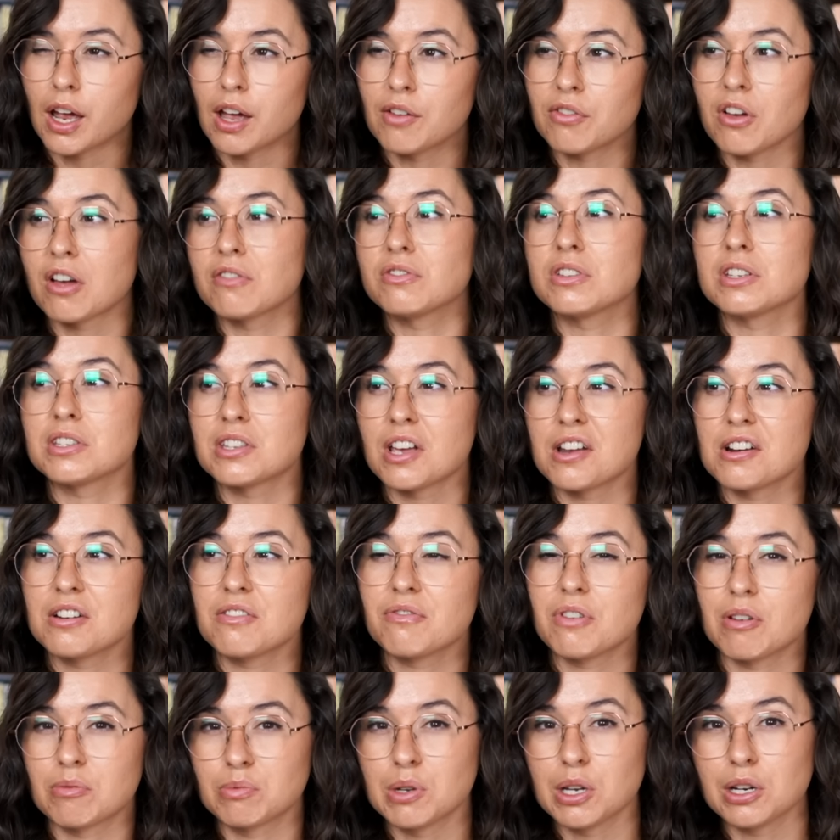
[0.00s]
if I've decided if
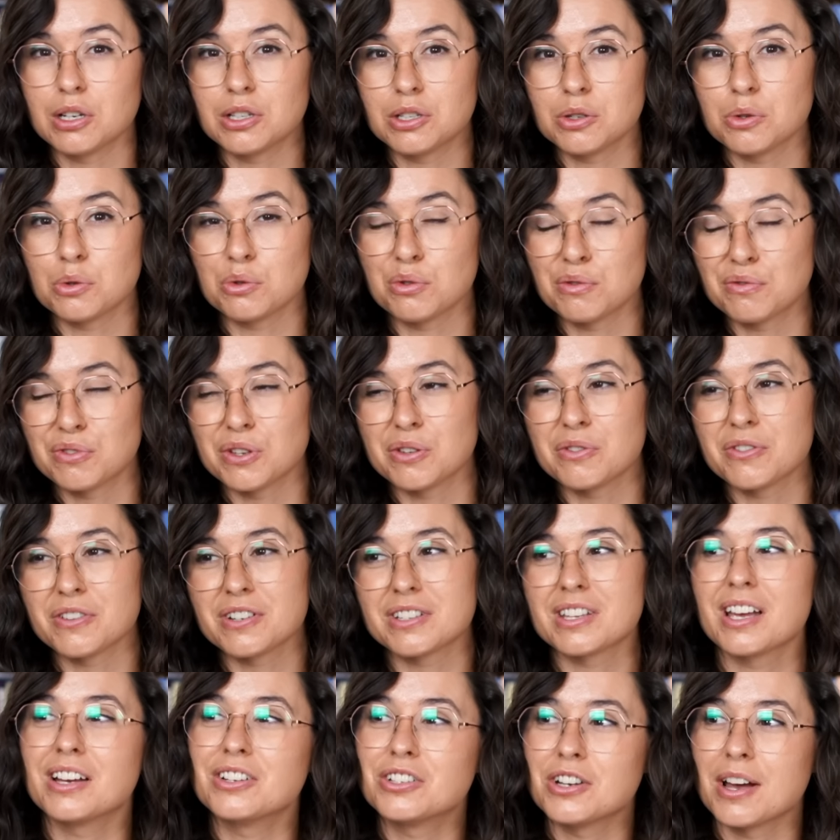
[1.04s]
I'm going to do a review for
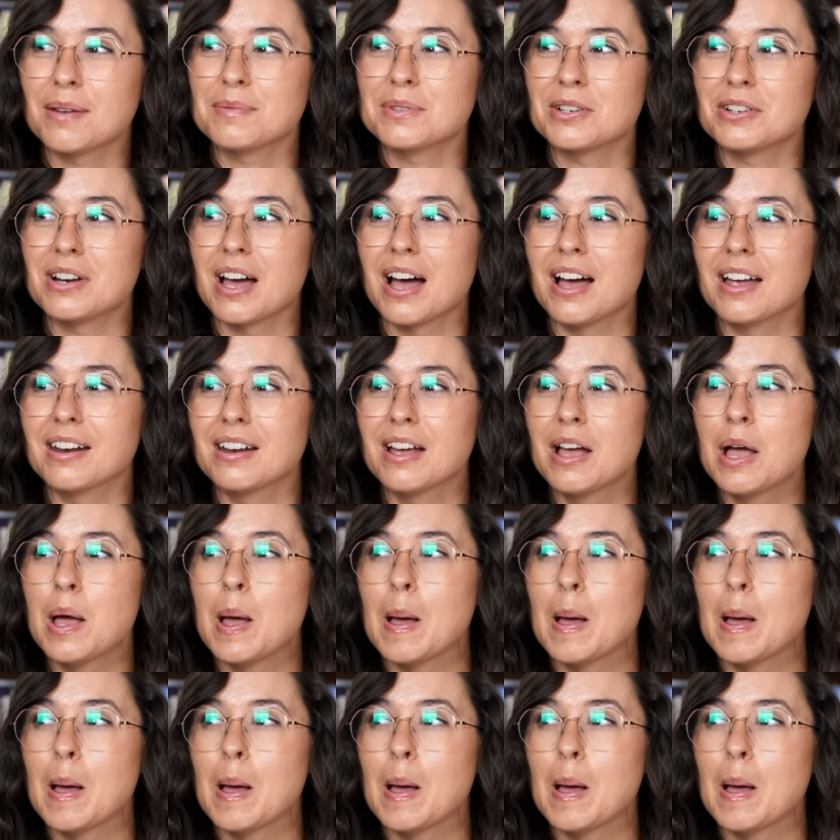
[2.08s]
Side Jobs or not,